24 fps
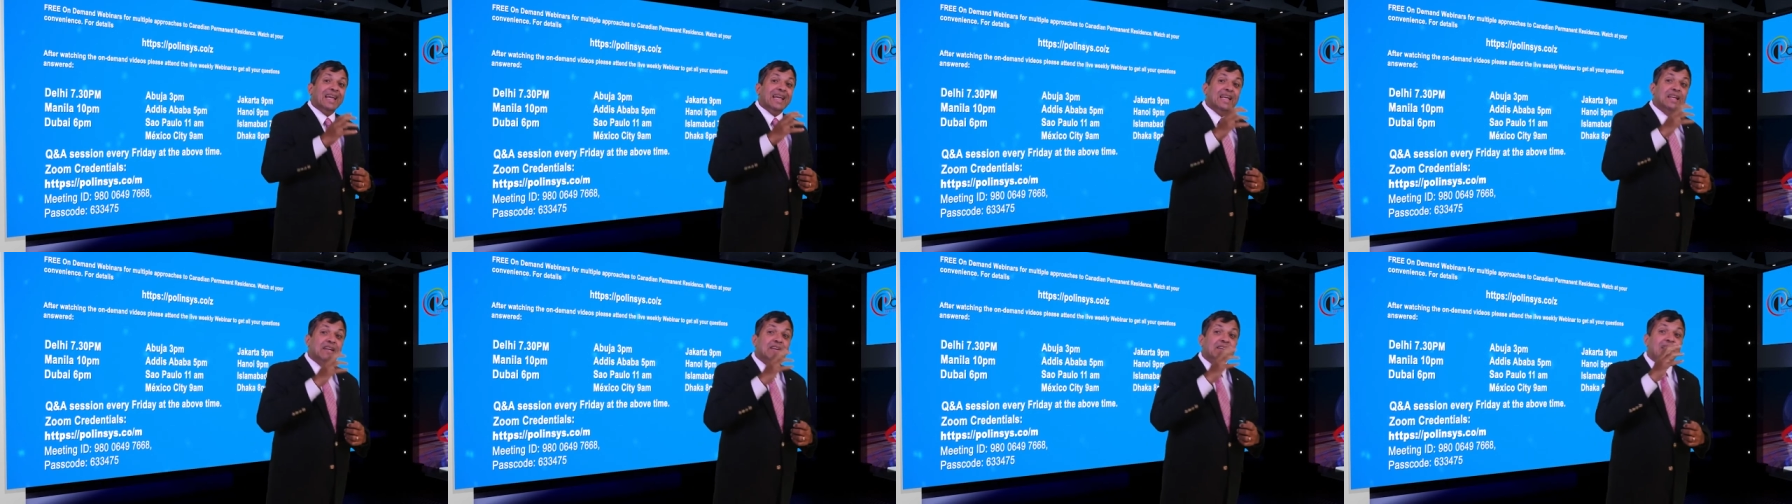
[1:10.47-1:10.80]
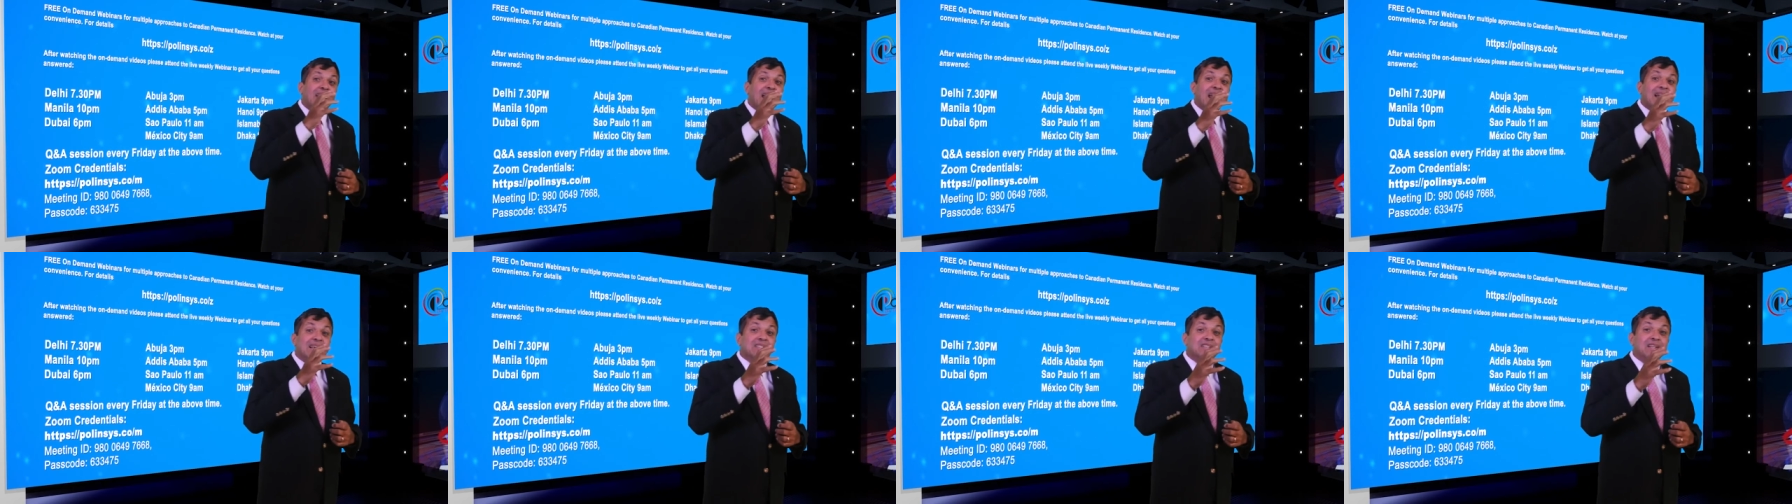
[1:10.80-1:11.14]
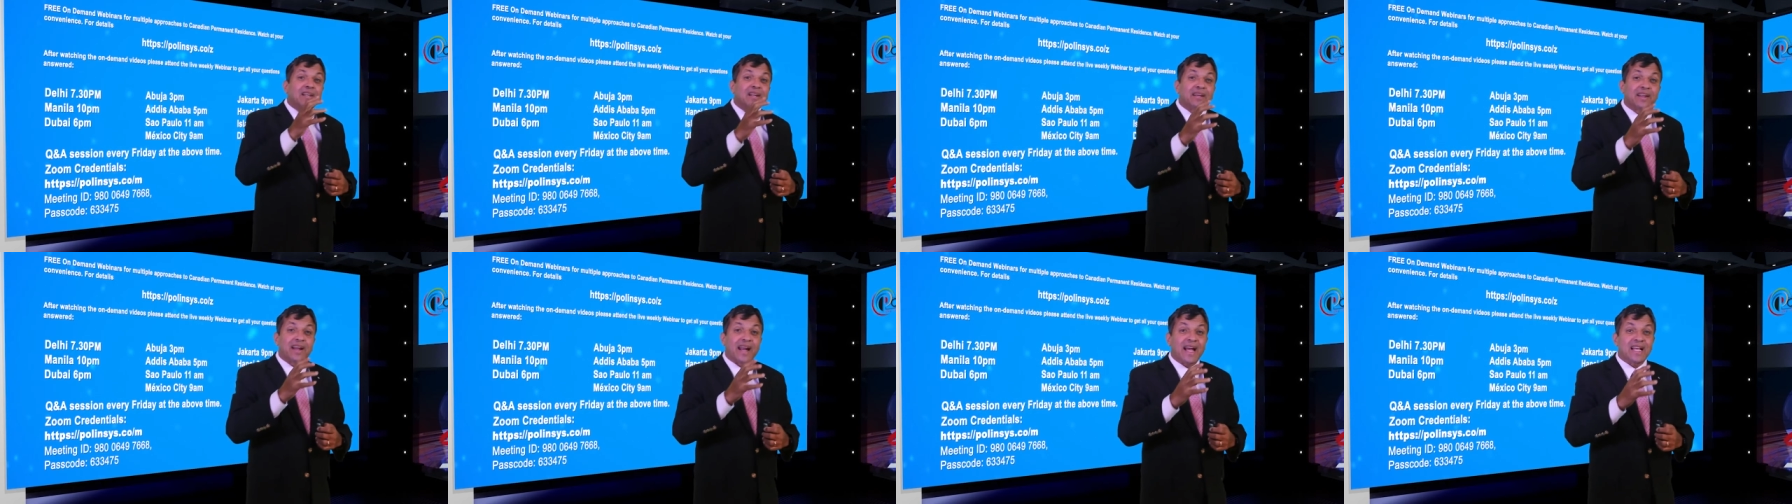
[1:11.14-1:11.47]

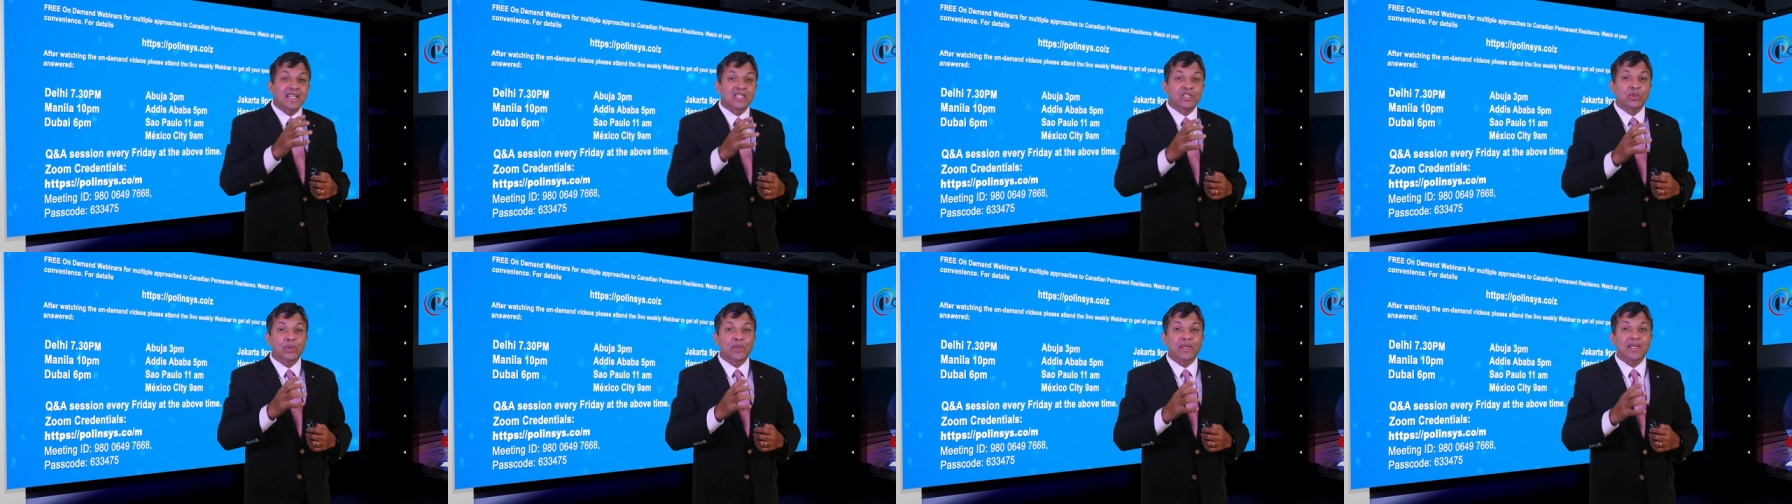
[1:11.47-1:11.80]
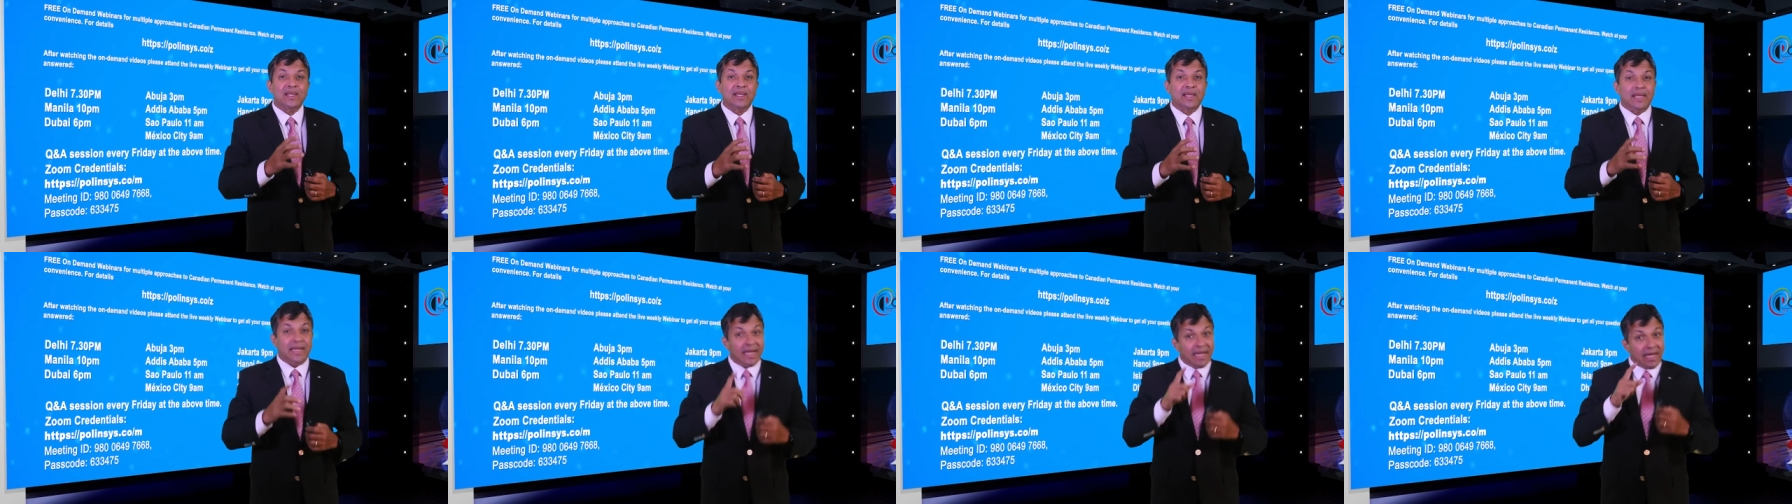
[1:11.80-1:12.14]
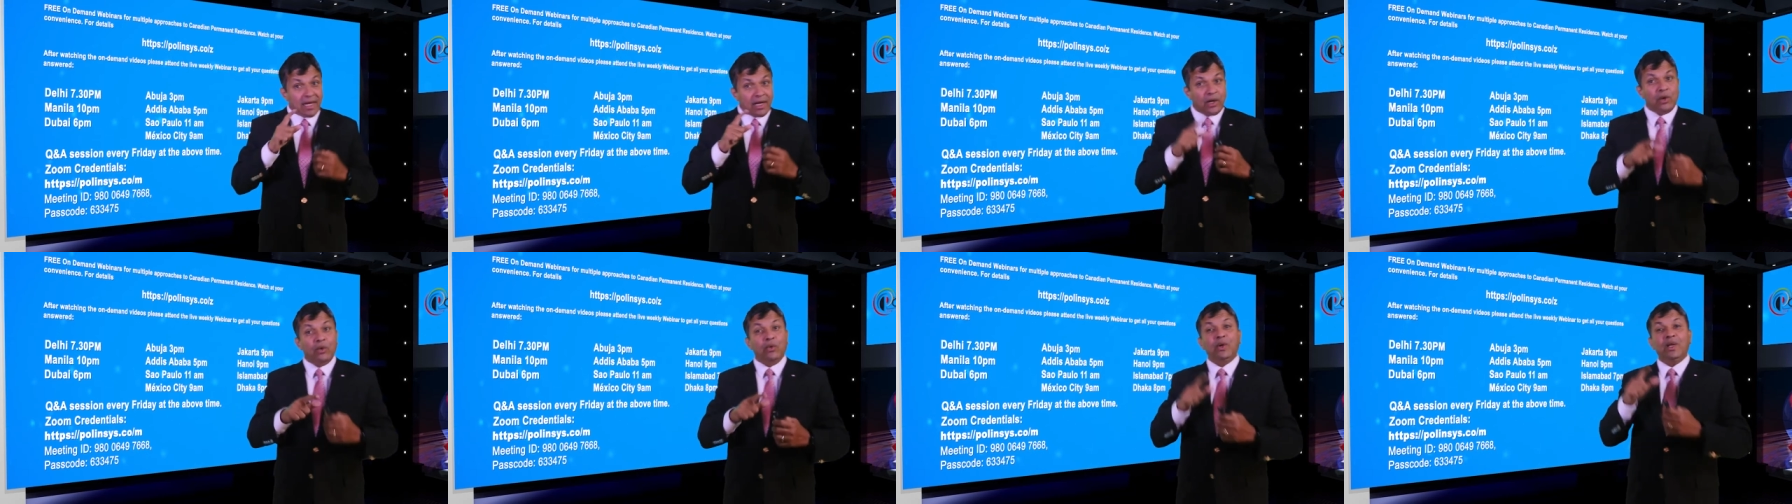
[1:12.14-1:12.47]
International graduate
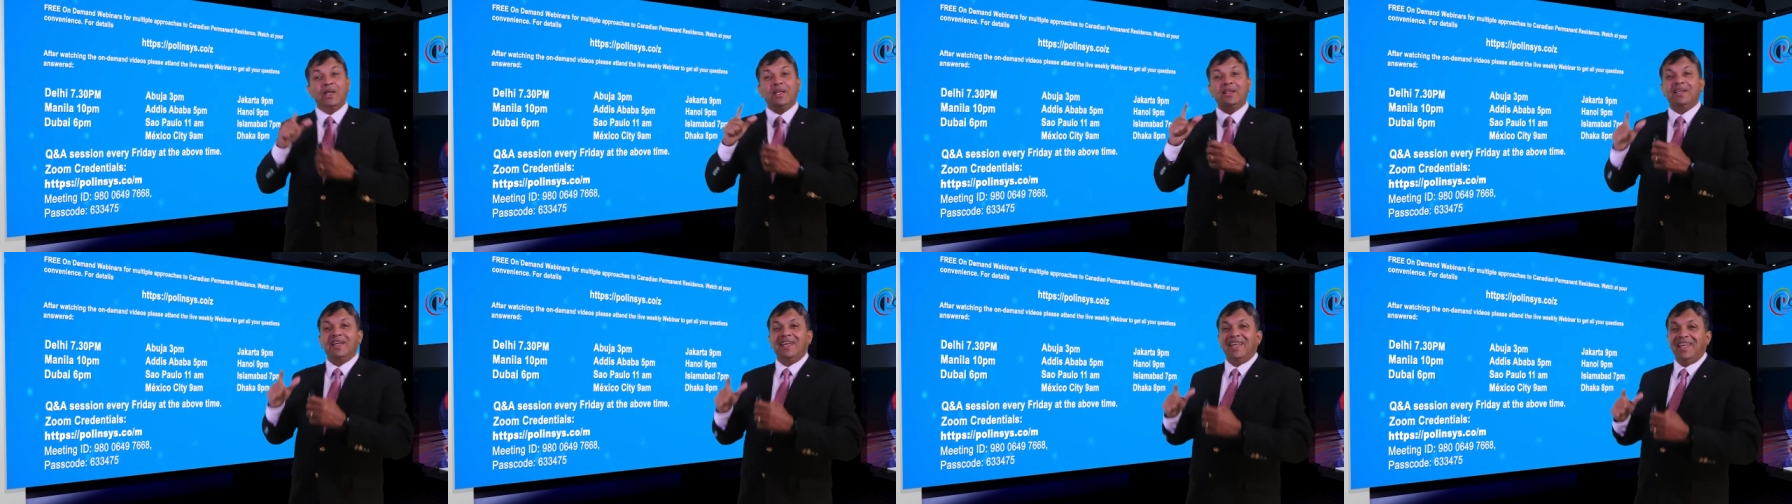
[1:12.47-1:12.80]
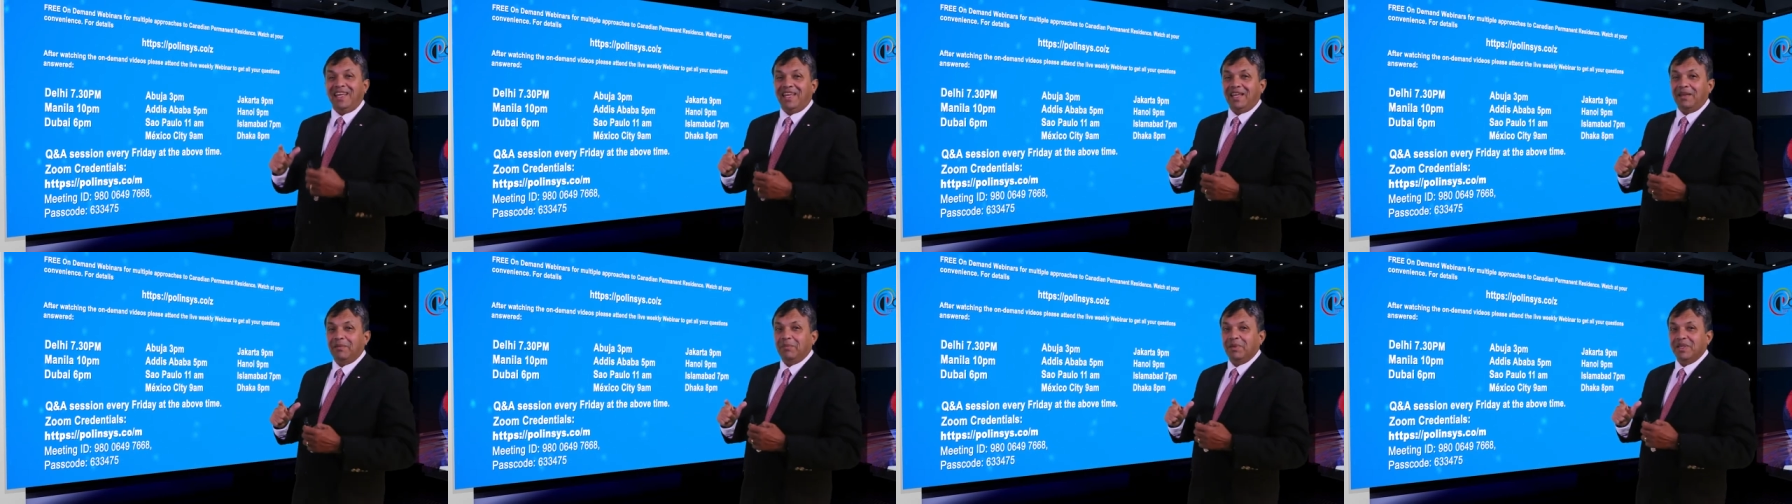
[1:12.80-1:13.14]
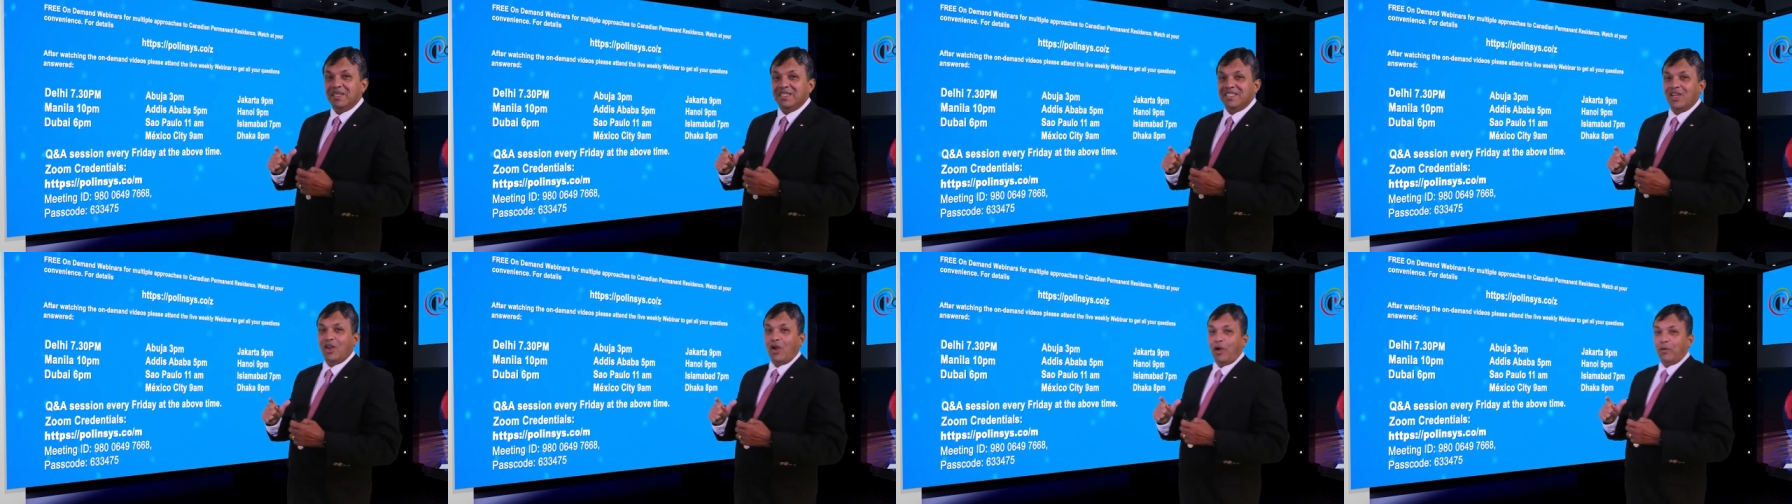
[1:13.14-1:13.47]
including the
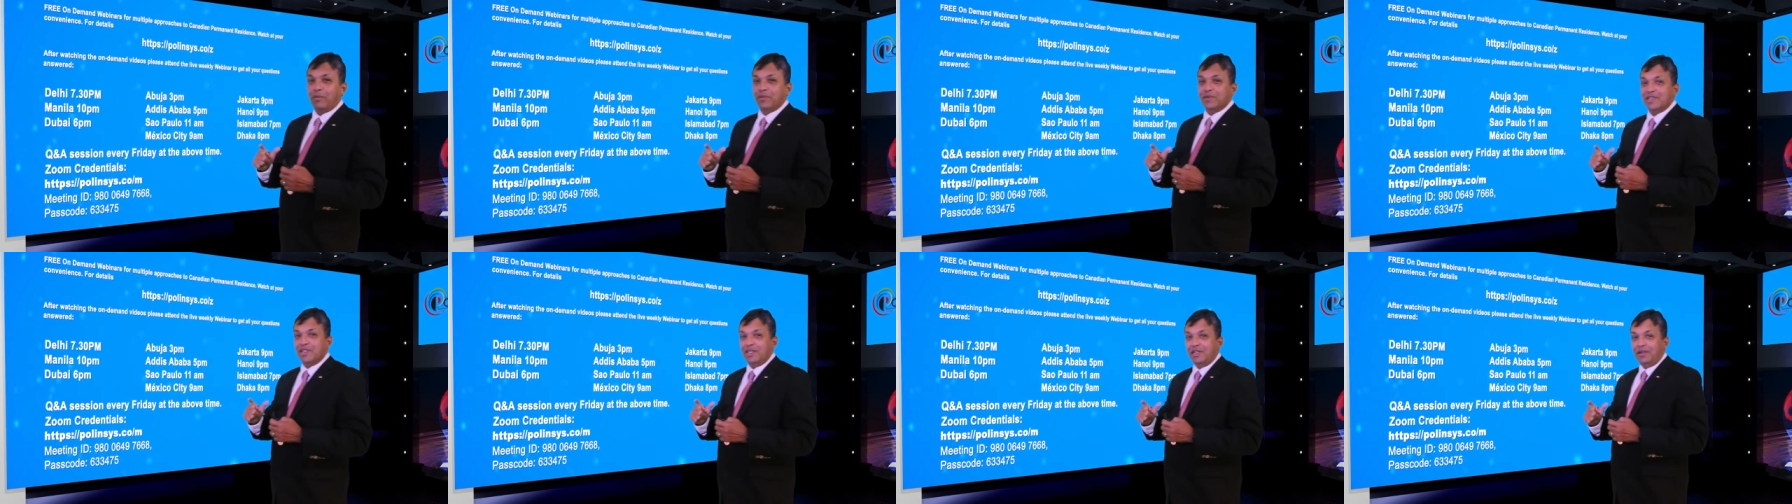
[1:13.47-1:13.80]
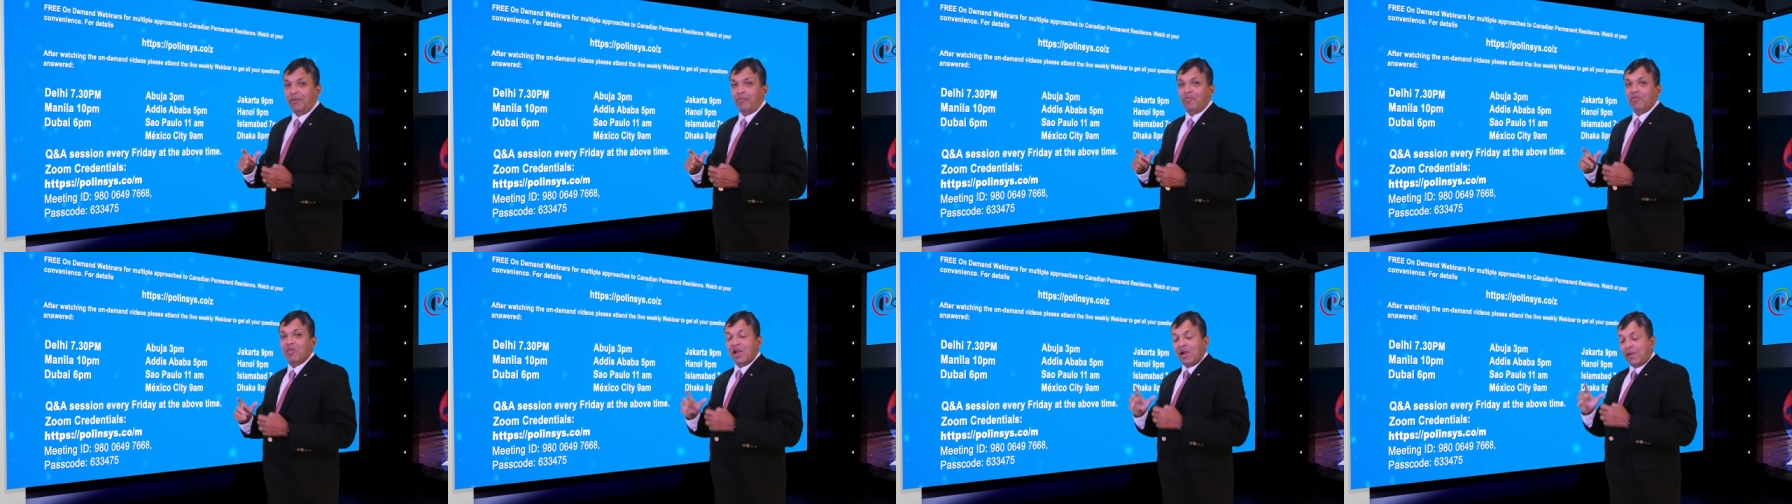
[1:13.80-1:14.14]
EEBC option,